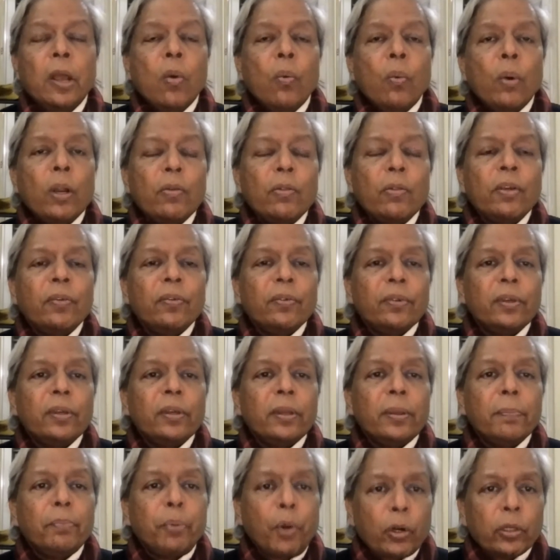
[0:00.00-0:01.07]
One of the
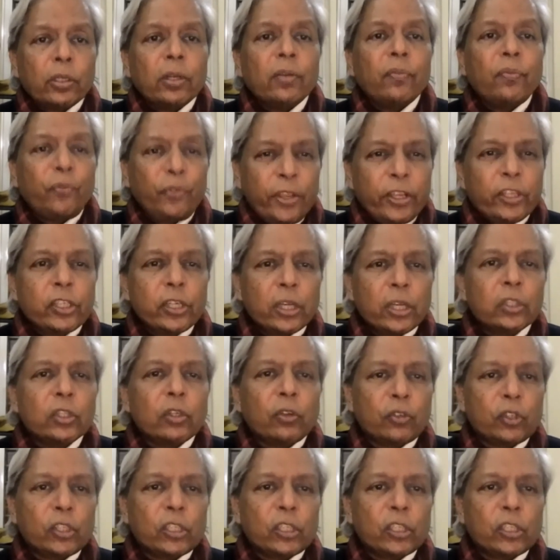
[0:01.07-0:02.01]
important features of